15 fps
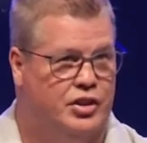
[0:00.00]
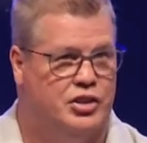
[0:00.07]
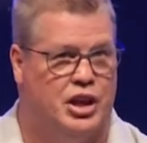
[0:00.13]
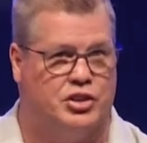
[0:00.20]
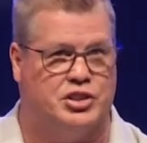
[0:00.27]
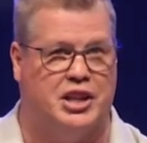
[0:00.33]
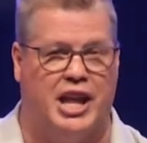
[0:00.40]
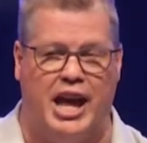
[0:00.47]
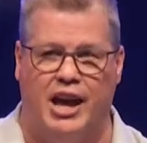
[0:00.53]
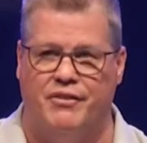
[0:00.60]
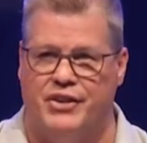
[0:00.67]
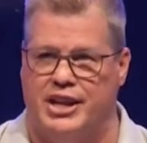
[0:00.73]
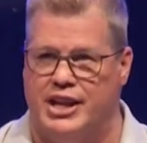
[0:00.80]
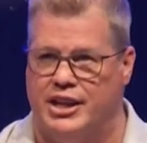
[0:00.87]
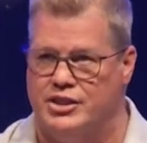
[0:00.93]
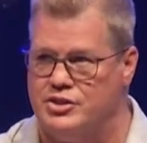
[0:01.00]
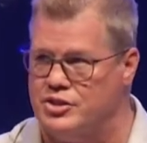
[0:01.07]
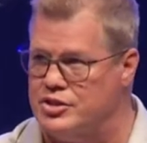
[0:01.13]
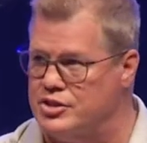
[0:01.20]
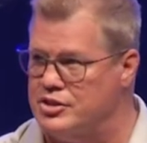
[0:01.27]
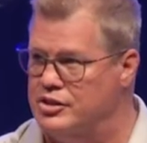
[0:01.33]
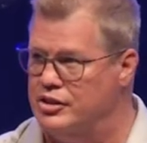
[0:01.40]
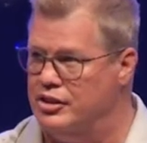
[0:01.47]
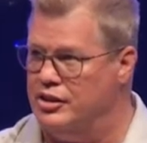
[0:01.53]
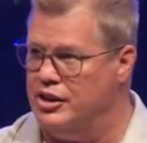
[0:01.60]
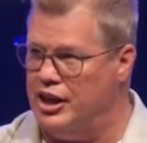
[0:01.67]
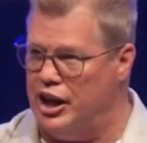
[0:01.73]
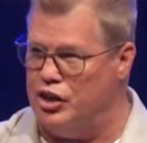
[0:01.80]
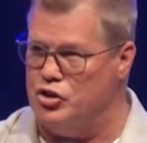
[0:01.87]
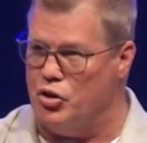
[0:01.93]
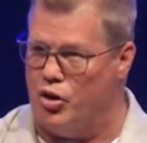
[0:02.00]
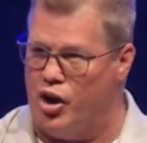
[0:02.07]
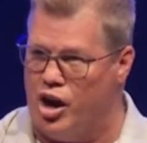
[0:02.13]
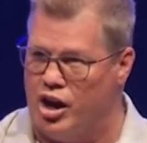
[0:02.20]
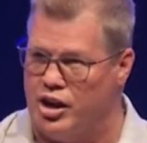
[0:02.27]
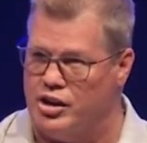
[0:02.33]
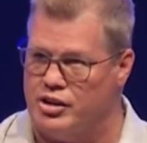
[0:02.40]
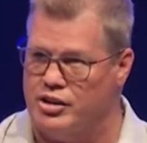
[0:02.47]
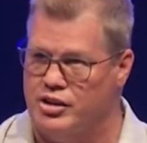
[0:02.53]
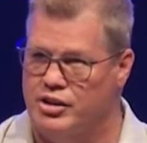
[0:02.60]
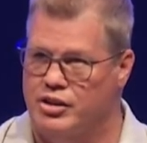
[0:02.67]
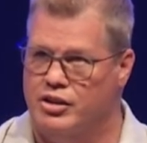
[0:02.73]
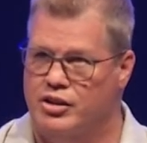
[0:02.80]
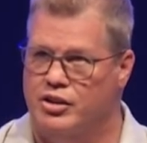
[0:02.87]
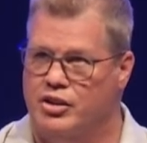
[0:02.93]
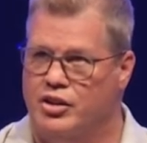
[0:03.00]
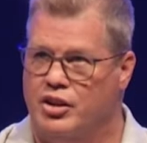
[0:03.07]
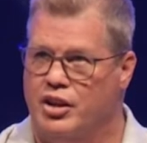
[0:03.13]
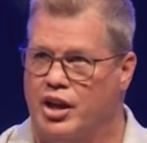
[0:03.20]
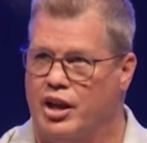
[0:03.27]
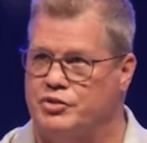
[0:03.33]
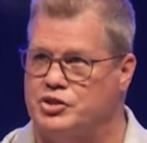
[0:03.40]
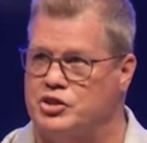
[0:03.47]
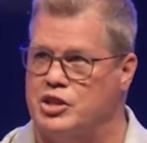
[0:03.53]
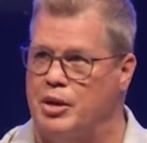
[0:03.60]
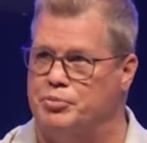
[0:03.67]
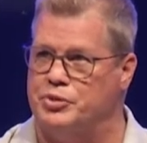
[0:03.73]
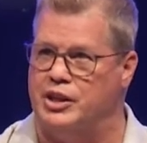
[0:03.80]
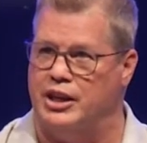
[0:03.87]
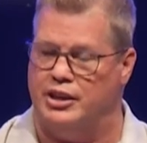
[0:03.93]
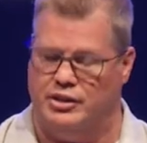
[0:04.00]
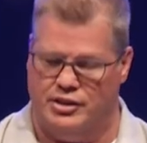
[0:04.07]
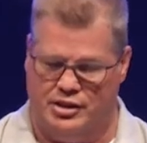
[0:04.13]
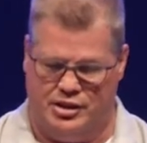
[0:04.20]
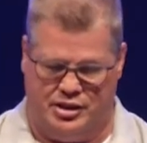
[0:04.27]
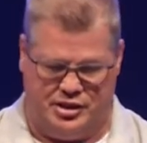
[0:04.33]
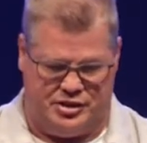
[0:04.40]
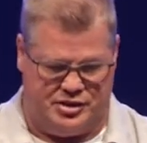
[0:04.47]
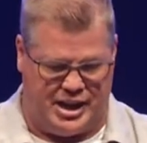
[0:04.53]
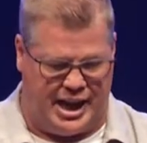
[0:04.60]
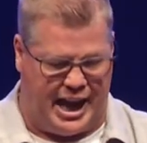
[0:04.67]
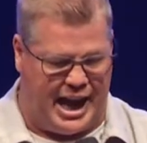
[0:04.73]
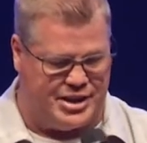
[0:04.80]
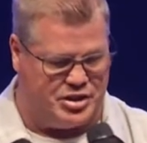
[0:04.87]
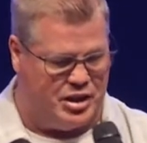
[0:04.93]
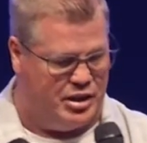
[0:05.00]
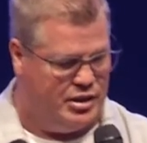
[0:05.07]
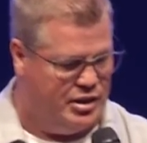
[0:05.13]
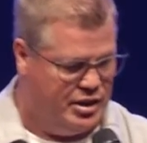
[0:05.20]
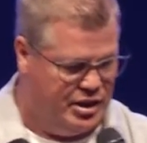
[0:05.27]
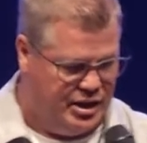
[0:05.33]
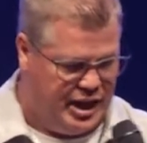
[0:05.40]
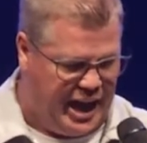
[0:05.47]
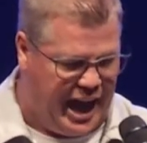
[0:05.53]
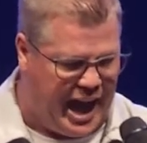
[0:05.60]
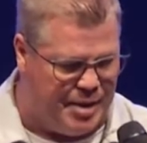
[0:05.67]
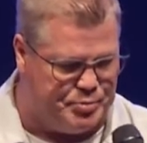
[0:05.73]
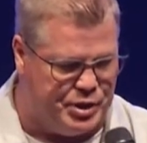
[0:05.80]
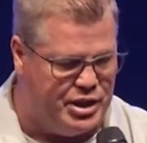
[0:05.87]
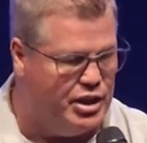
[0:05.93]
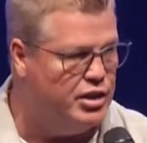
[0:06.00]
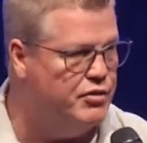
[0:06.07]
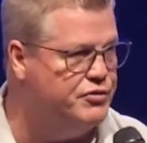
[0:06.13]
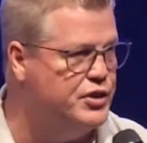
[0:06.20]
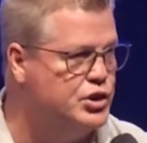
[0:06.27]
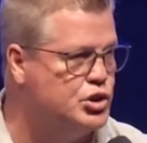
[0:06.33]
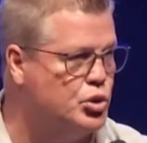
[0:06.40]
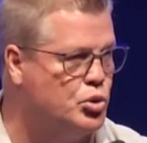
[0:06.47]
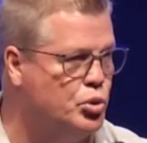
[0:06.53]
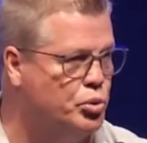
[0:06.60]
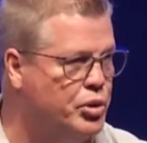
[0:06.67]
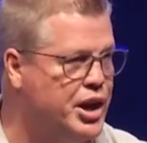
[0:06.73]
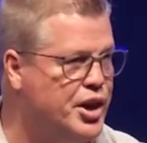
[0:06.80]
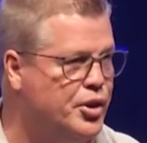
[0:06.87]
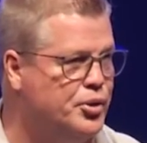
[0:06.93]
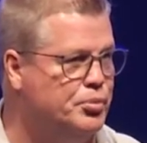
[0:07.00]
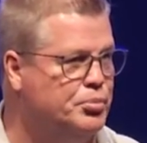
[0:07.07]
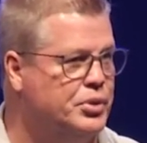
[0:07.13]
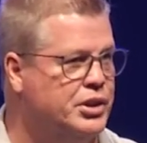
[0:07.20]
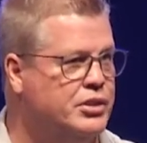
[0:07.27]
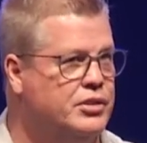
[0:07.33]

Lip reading: There's an evidence in your heart of something that hasn't happened in the physical realm.